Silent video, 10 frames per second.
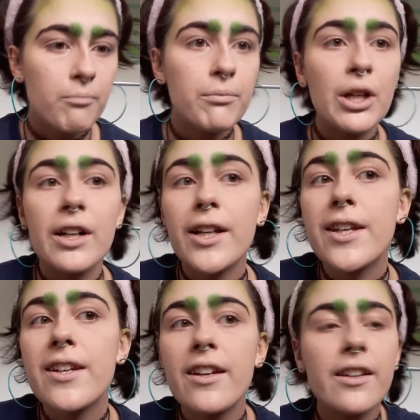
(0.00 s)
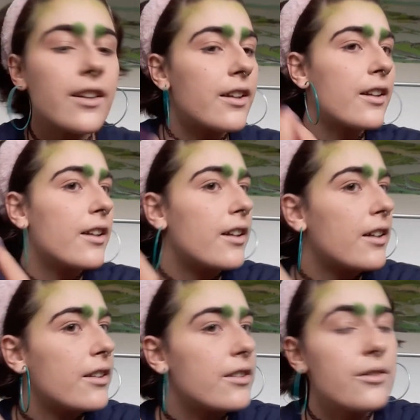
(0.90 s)
but
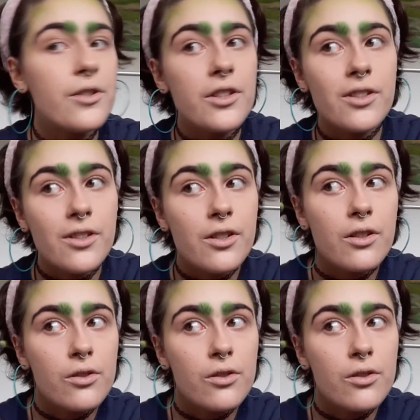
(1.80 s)
you just